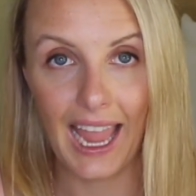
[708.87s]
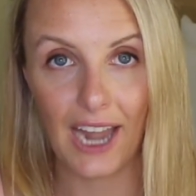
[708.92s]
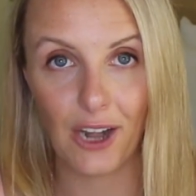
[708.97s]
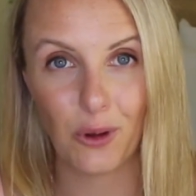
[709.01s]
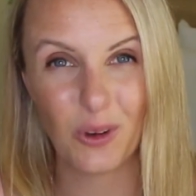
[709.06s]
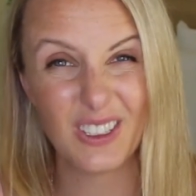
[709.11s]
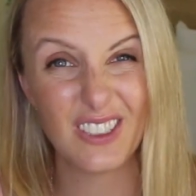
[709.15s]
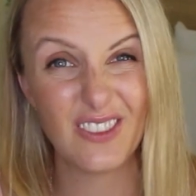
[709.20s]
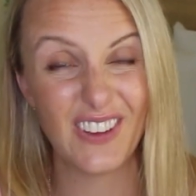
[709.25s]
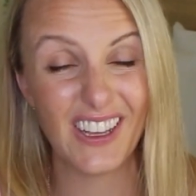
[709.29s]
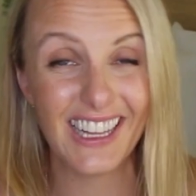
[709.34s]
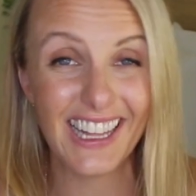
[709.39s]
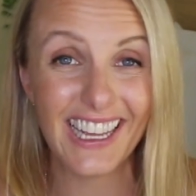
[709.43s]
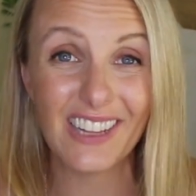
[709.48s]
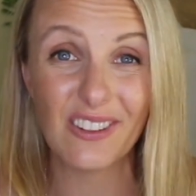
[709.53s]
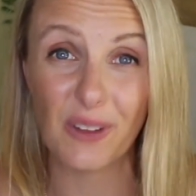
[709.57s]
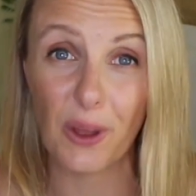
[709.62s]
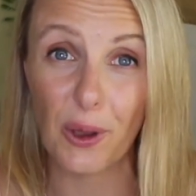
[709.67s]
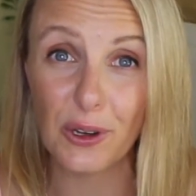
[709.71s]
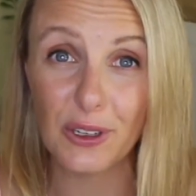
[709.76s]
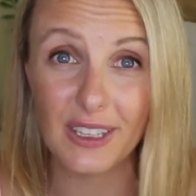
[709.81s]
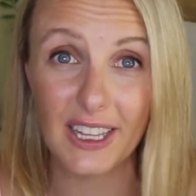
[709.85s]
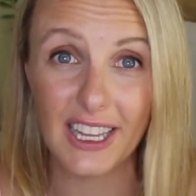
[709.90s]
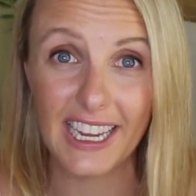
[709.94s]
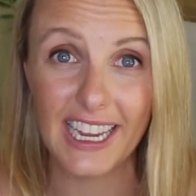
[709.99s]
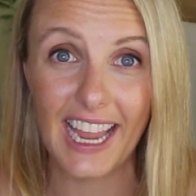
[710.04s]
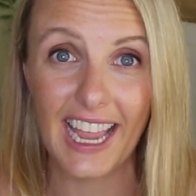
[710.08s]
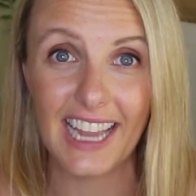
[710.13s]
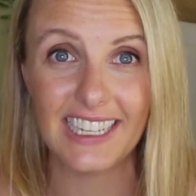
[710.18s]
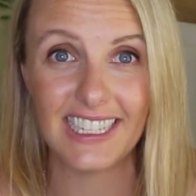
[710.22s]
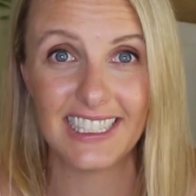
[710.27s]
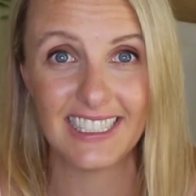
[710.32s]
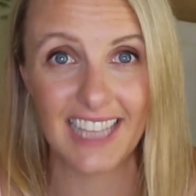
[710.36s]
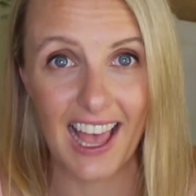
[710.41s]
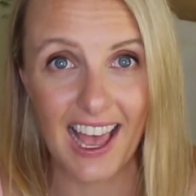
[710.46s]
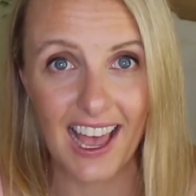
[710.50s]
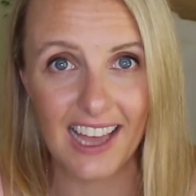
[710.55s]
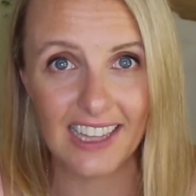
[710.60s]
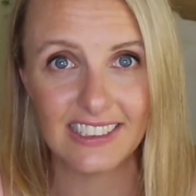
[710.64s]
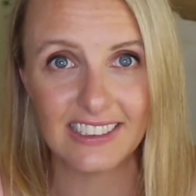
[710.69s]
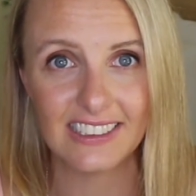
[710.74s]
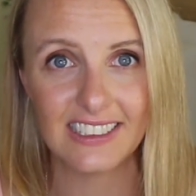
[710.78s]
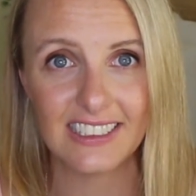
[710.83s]
and I was feeling lonely and
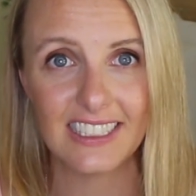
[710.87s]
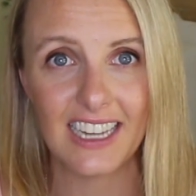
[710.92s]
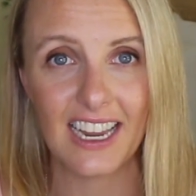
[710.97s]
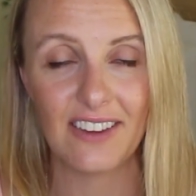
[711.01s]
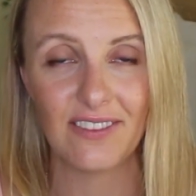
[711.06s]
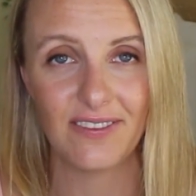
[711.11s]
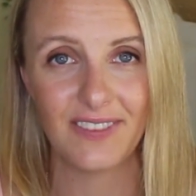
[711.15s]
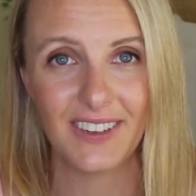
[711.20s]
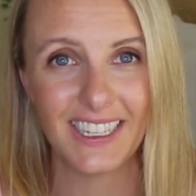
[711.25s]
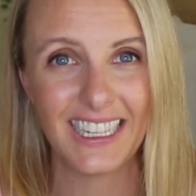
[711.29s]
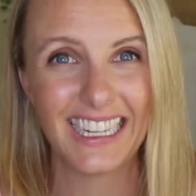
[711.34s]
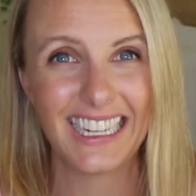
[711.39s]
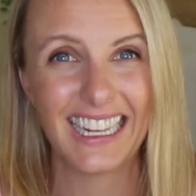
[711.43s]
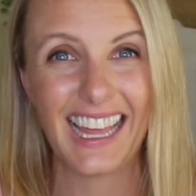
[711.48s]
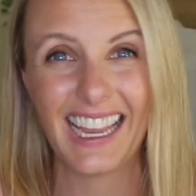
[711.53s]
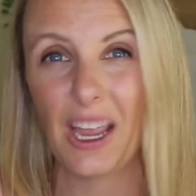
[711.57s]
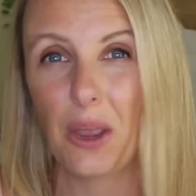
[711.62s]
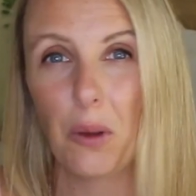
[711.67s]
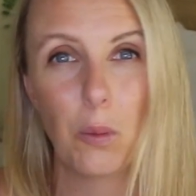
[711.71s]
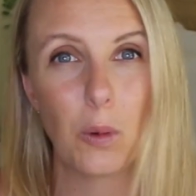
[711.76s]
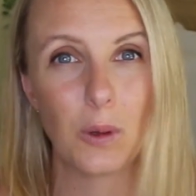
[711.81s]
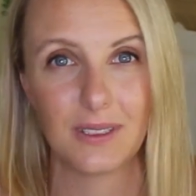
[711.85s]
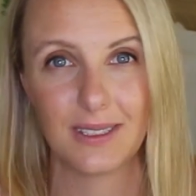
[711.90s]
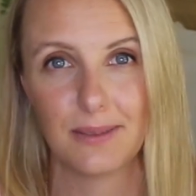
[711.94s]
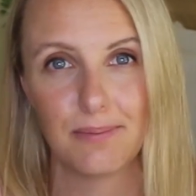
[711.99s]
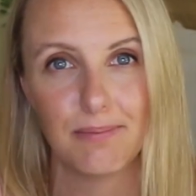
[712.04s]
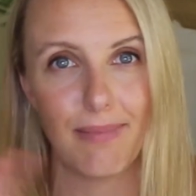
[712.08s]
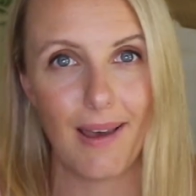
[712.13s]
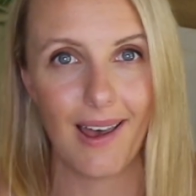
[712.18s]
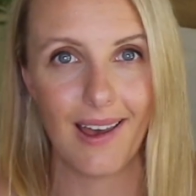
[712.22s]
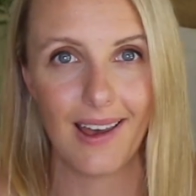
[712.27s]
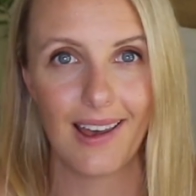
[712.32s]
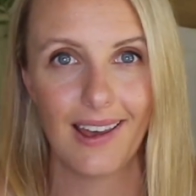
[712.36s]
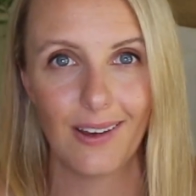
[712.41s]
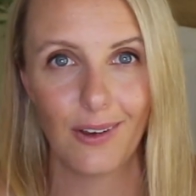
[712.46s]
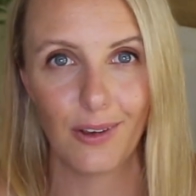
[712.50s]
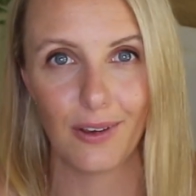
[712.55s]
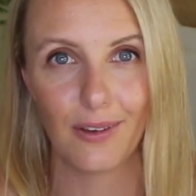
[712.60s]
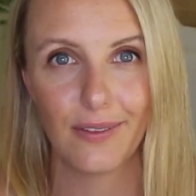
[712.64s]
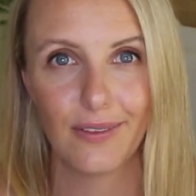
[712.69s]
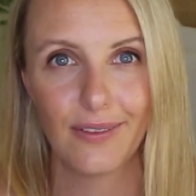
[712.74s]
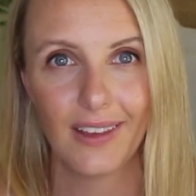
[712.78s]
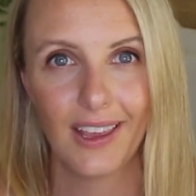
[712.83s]
disheartened and feeling like I wasn't part
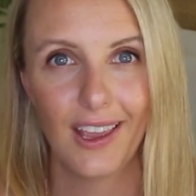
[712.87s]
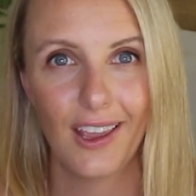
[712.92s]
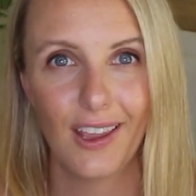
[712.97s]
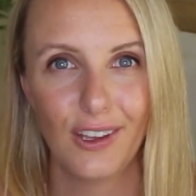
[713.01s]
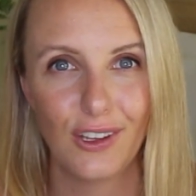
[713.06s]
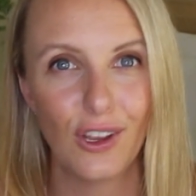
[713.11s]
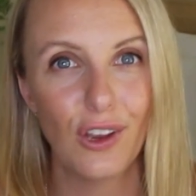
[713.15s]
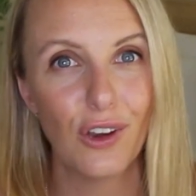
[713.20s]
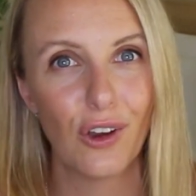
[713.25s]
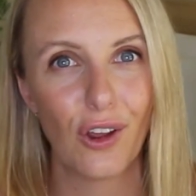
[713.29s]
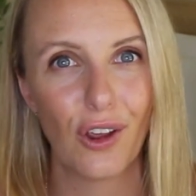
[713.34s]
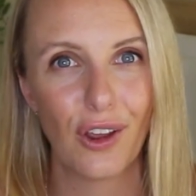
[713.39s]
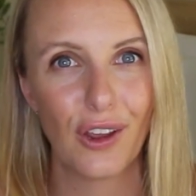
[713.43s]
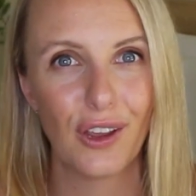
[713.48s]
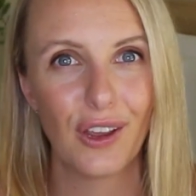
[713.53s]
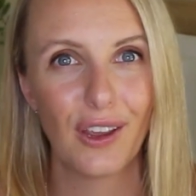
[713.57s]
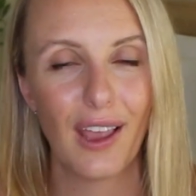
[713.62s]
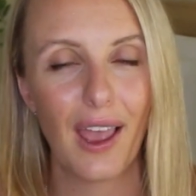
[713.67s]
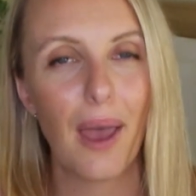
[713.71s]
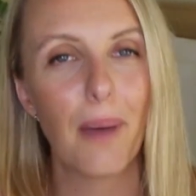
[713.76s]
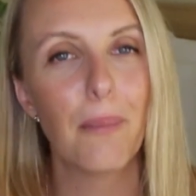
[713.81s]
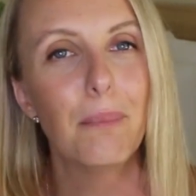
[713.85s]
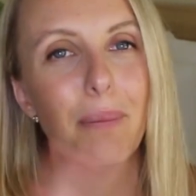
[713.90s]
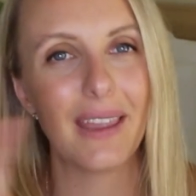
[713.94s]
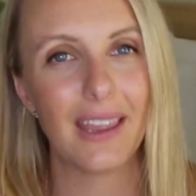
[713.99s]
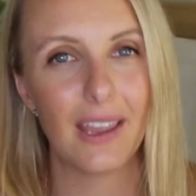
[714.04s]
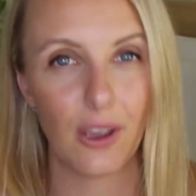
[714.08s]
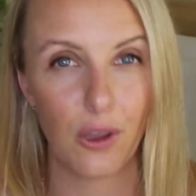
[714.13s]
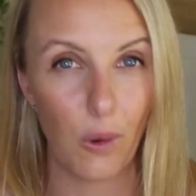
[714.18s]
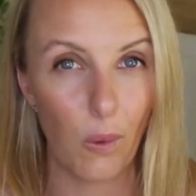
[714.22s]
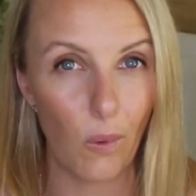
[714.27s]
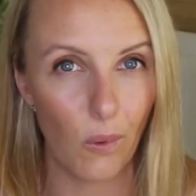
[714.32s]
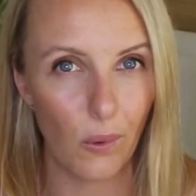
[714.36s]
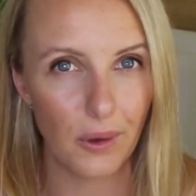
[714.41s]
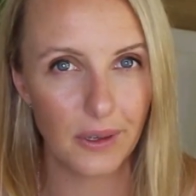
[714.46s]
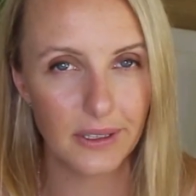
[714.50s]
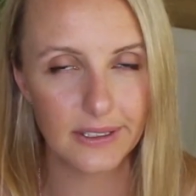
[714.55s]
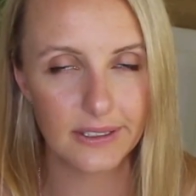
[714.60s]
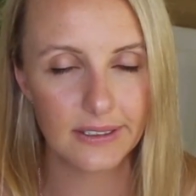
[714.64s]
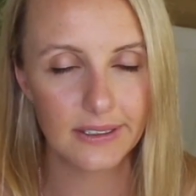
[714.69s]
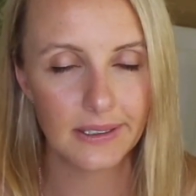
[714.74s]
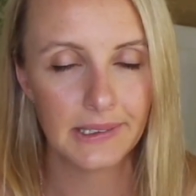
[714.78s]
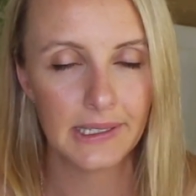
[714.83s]
of, a bigger
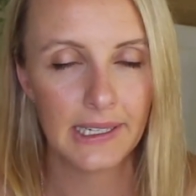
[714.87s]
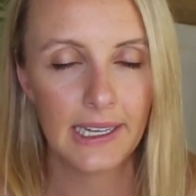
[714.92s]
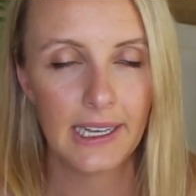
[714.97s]
cause.